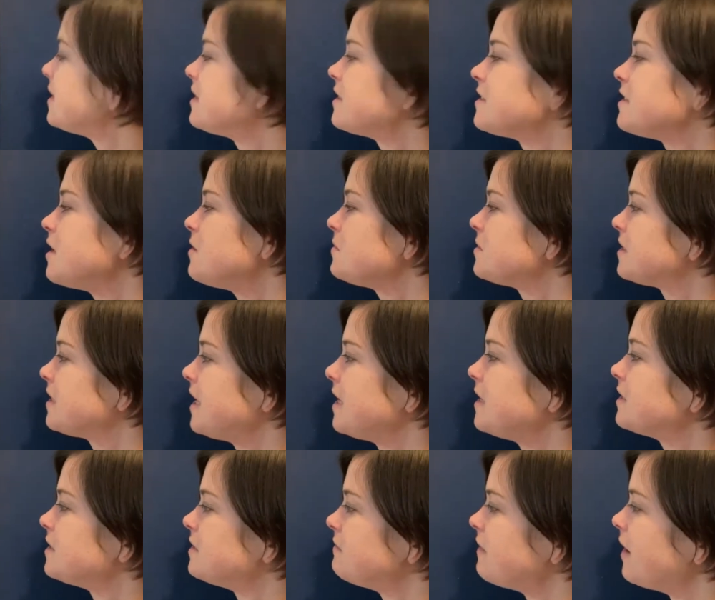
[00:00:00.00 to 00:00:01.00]
there's no skin
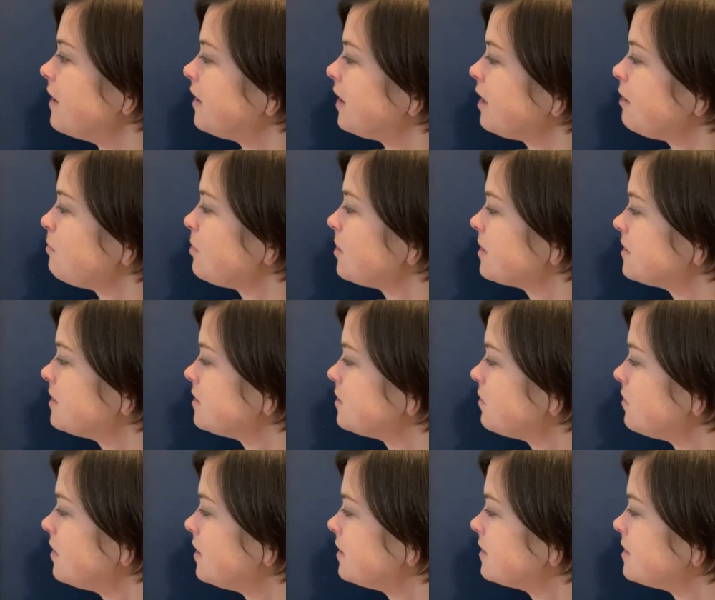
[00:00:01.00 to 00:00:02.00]
surrounding it because it's
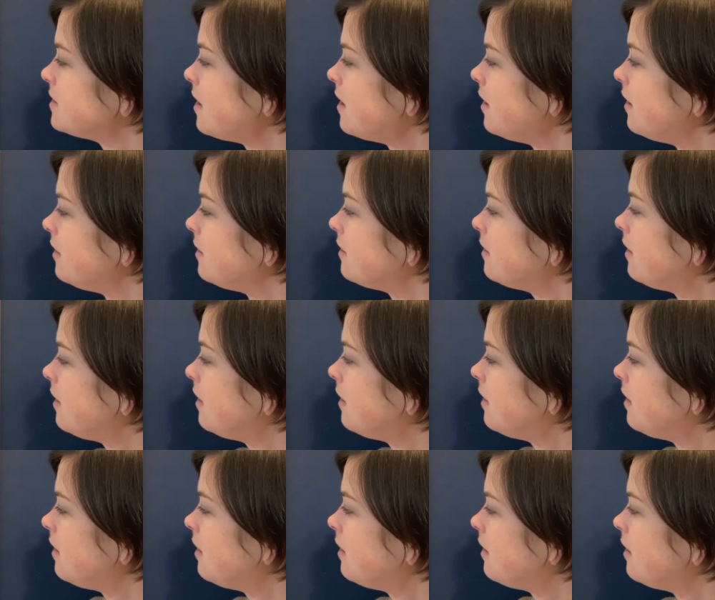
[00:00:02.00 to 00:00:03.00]
all inside.
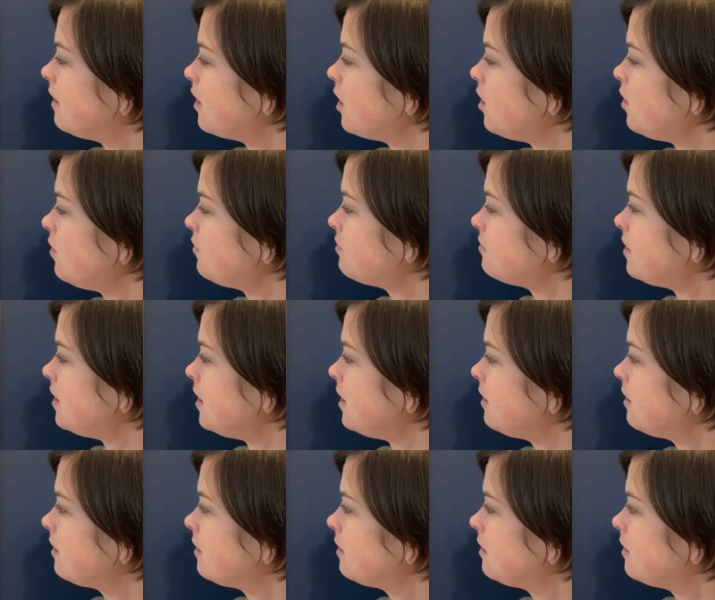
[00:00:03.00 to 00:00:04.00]
Ovary
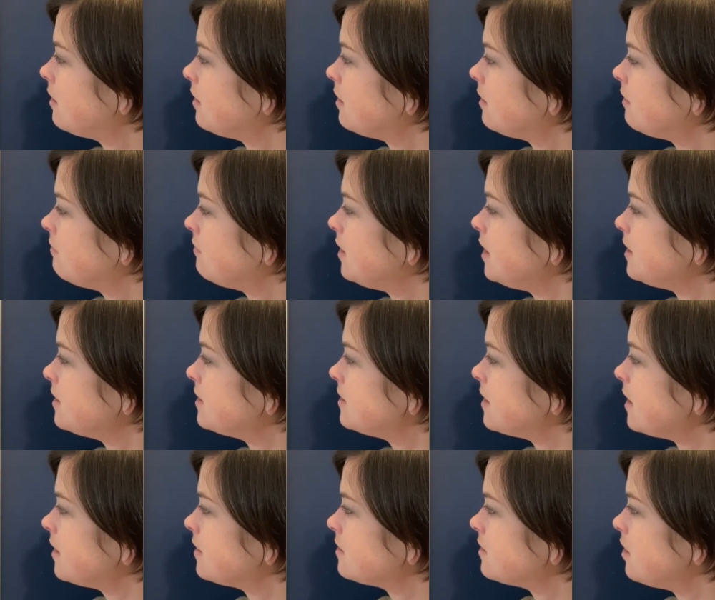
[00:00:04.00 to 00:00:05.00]
releases
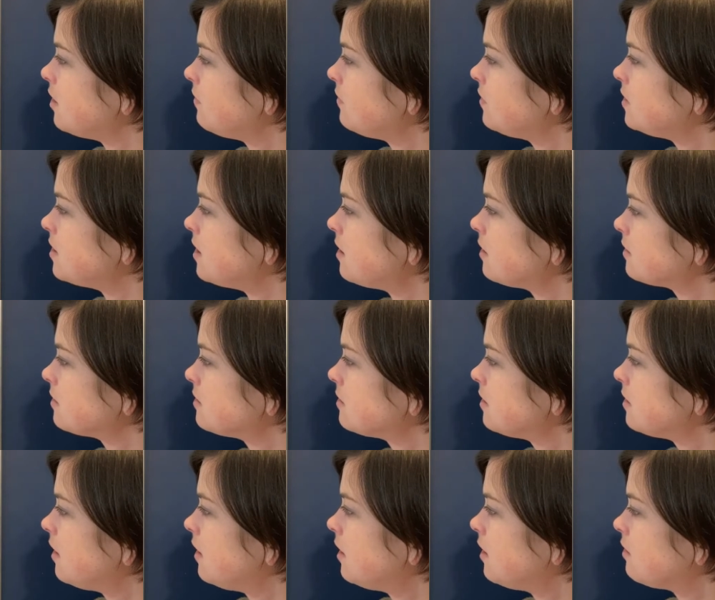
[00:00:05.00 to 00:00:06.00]
egg into oviduct,
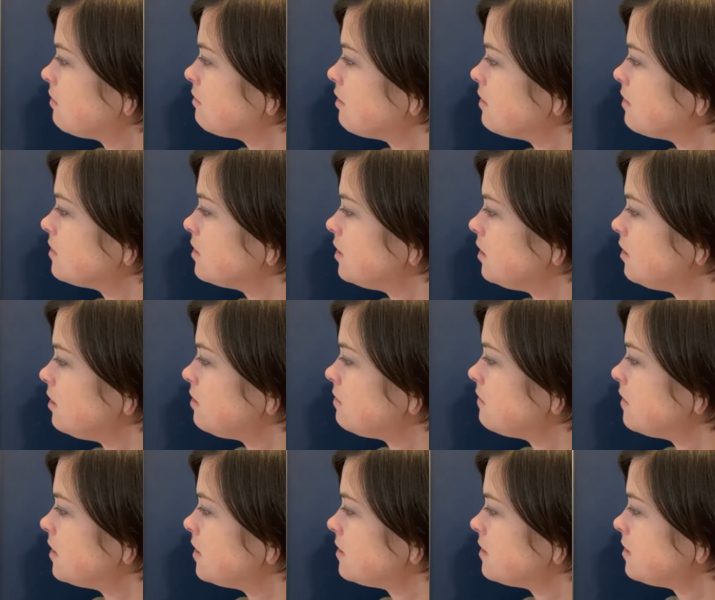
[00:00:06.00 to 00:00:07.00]
grows in the
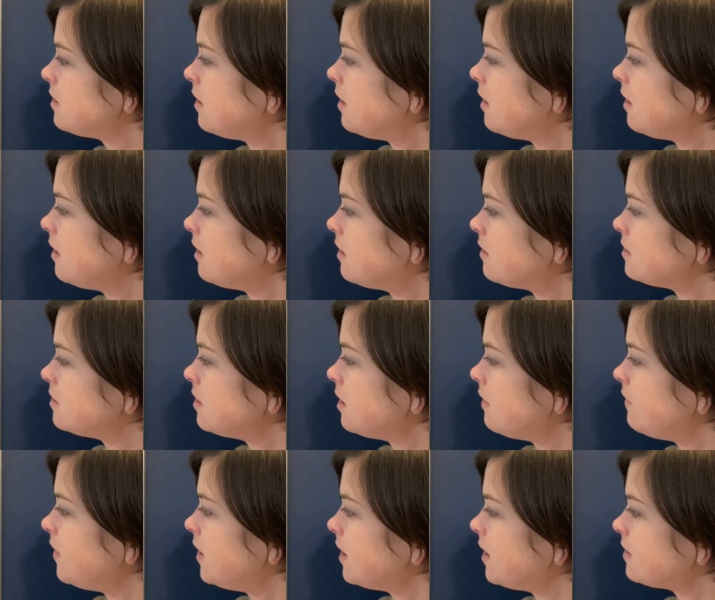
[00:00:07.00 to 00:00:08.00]
uterus,
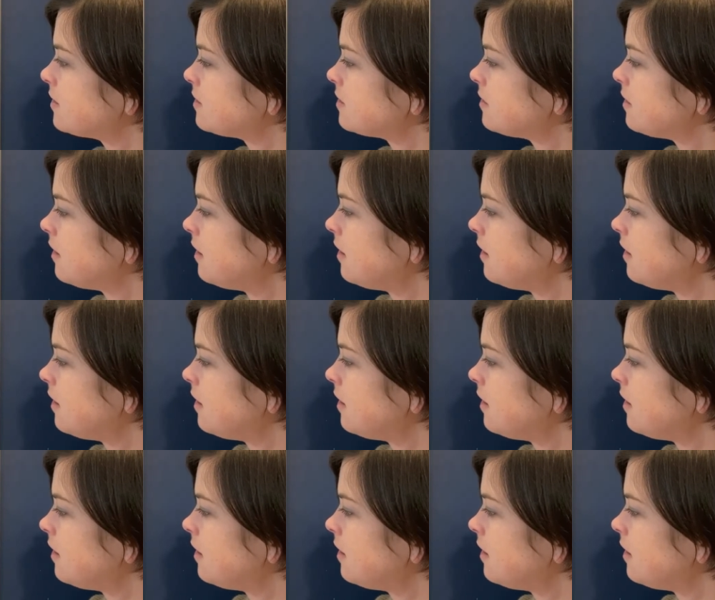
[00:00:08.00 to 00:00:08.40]
cervix